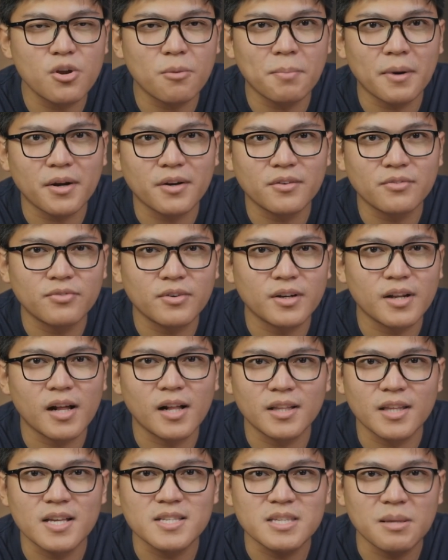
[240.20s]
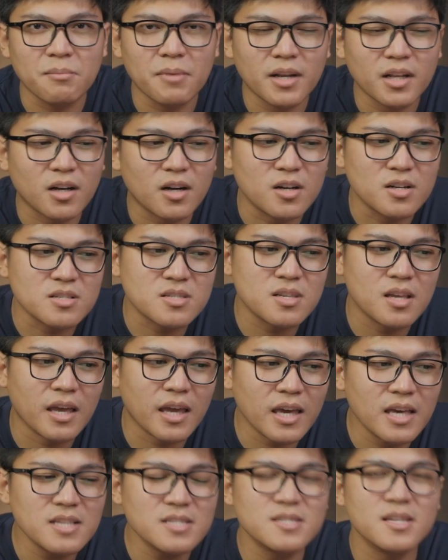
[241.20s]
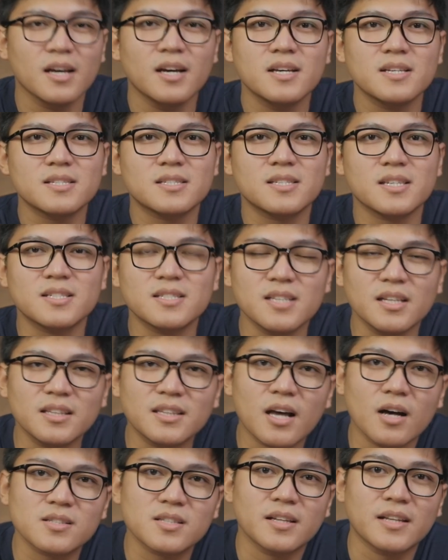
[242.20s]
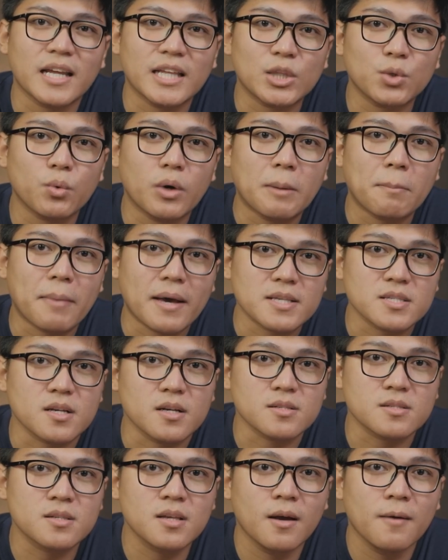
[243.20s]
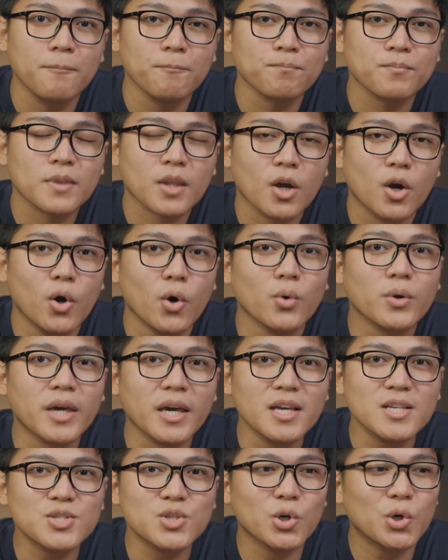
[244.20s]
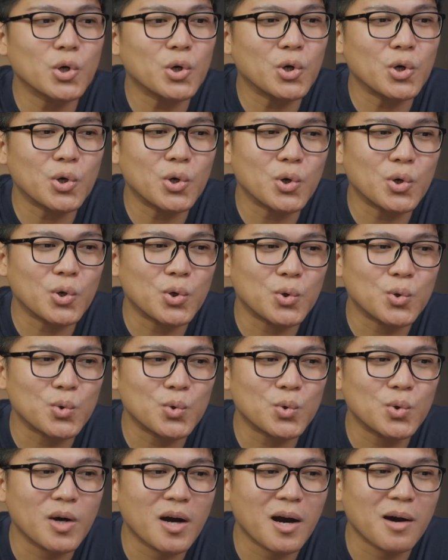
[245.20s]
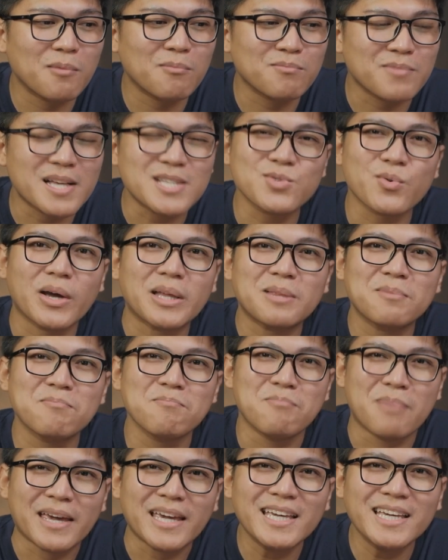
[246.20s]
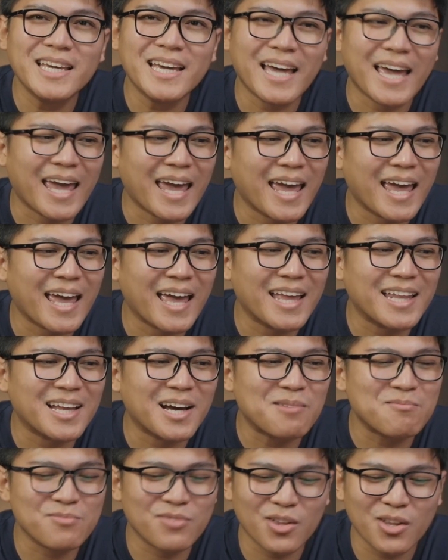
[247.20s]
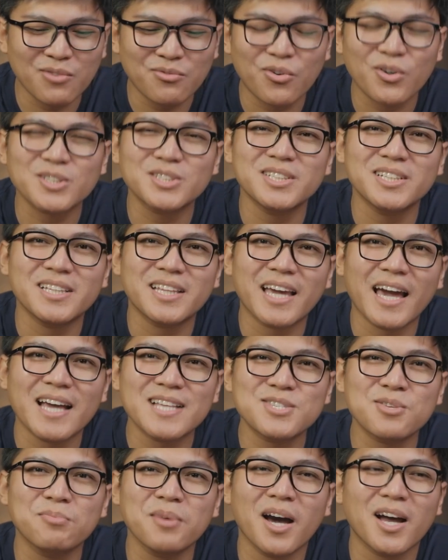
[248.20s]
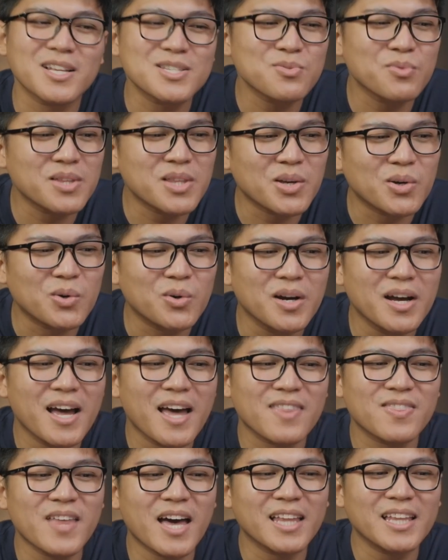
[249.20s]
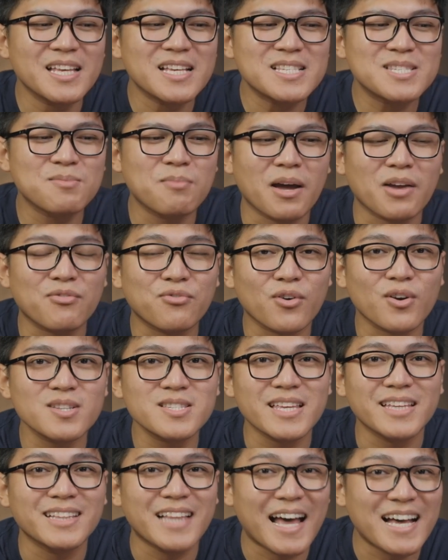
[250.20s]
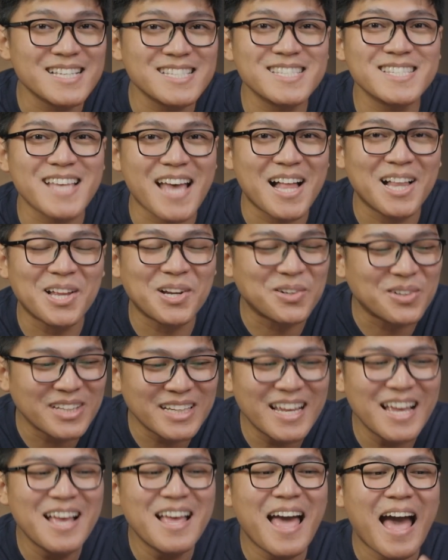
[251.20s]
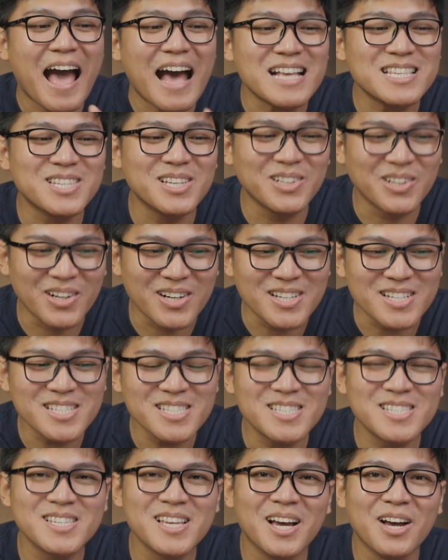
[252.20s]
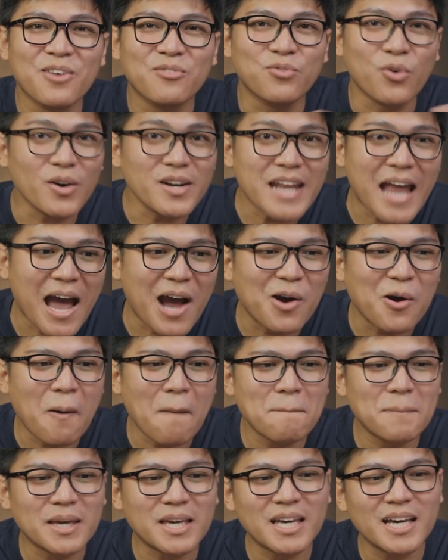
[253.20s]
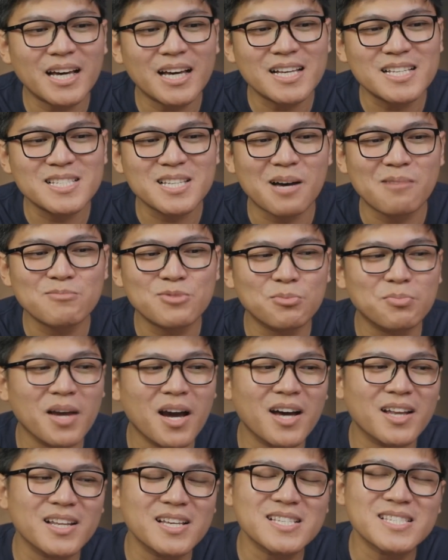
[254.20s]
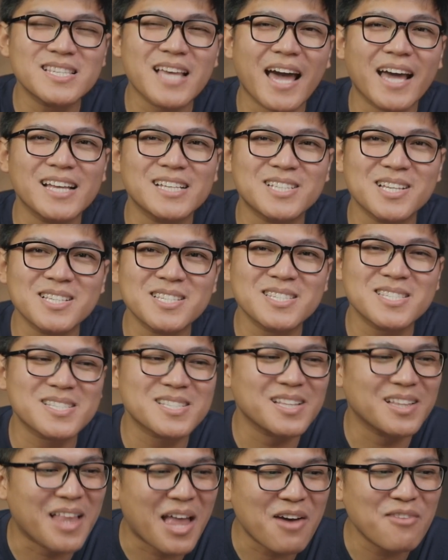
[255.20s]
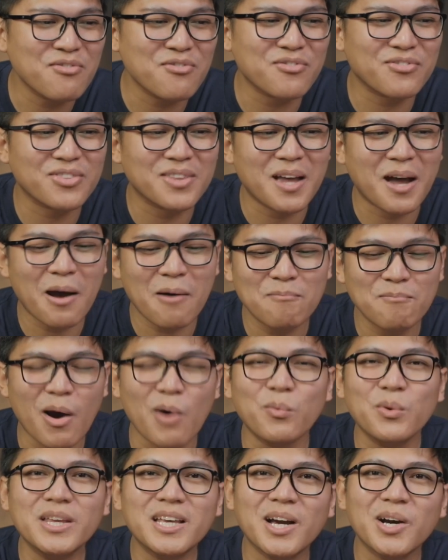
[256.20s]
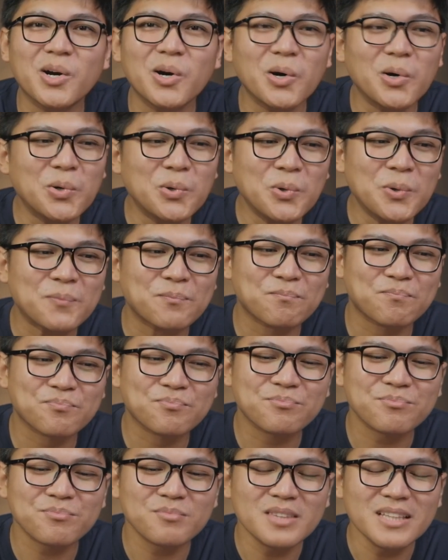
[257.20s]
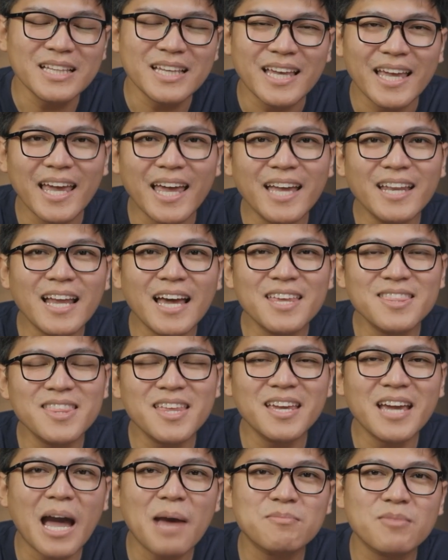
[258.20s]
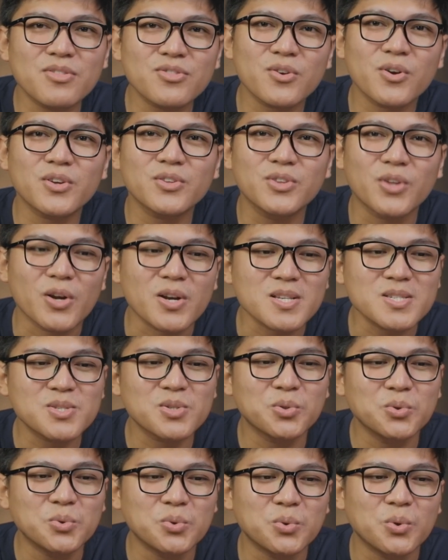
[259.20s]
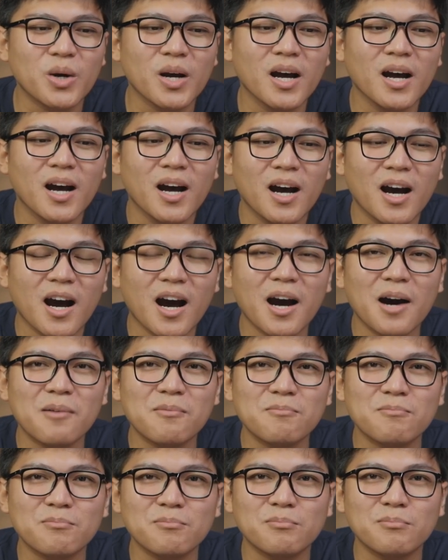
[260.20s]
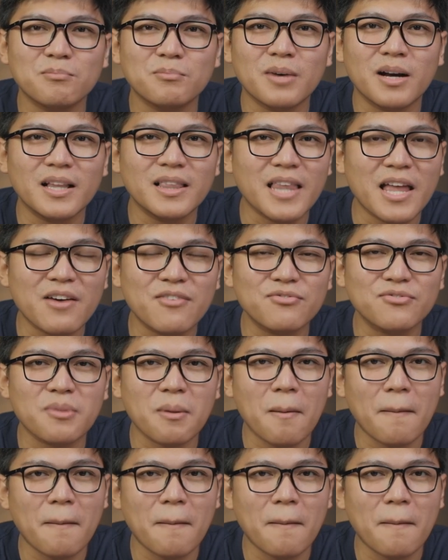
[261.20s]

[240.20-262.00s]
paraphernalia and medicals is 16,091 pesos. Okay, so that's quite big, and unfortunately, guys, to be honest with you, that is my first and last salary as a nurse for now, because to be honest, I just left a week ago. And I think I'm the third nurse who left